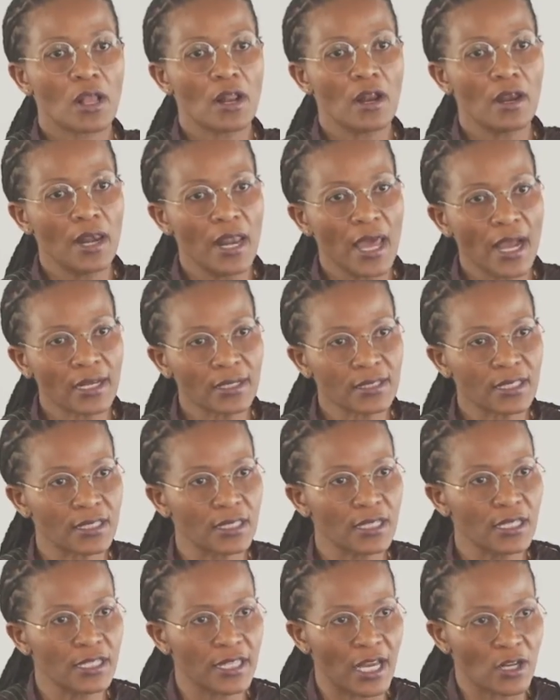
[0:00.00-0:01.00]

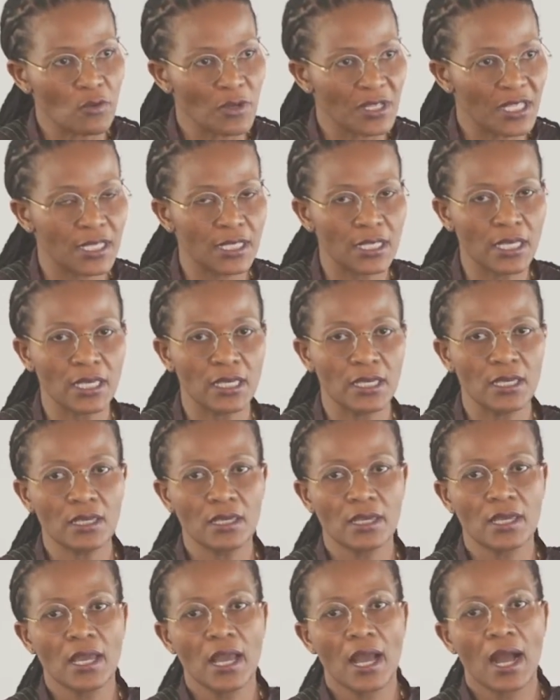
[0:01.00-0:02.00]
legacy that we
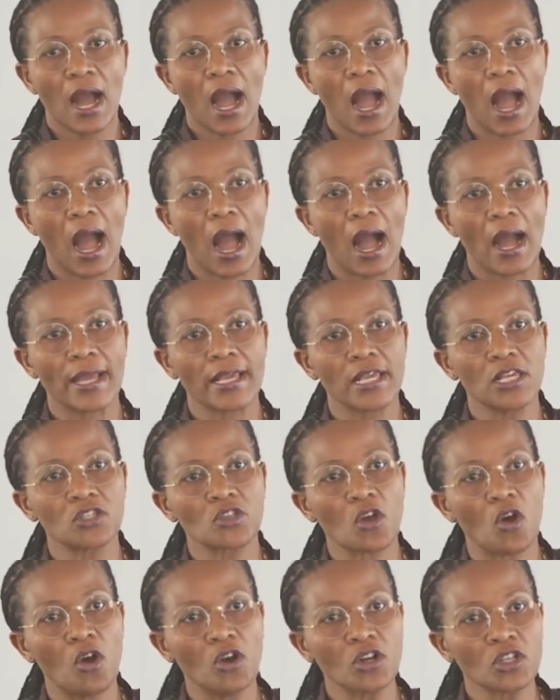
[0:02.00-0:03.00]
see uh, is
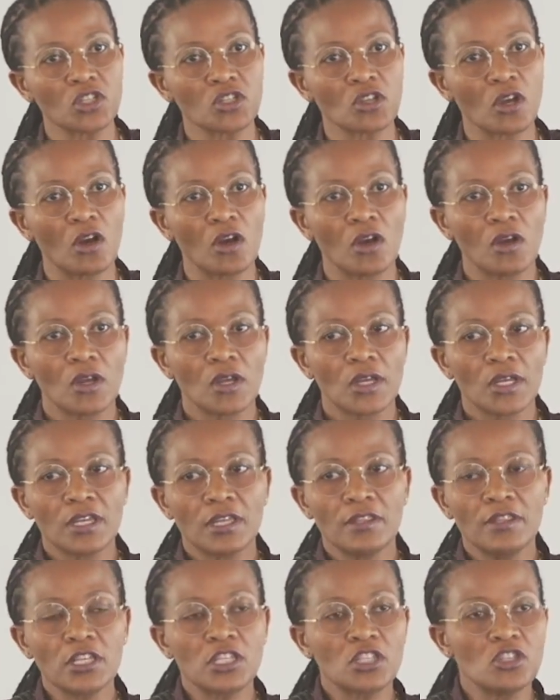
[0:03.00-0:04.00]
also
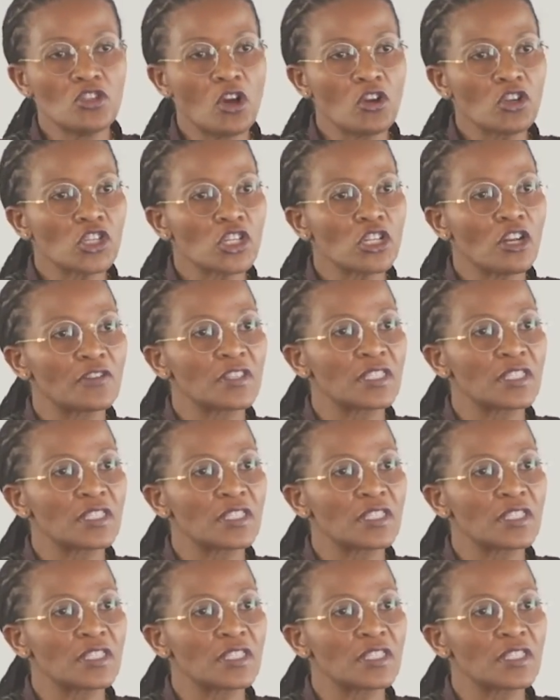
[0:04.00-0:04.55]
this notion of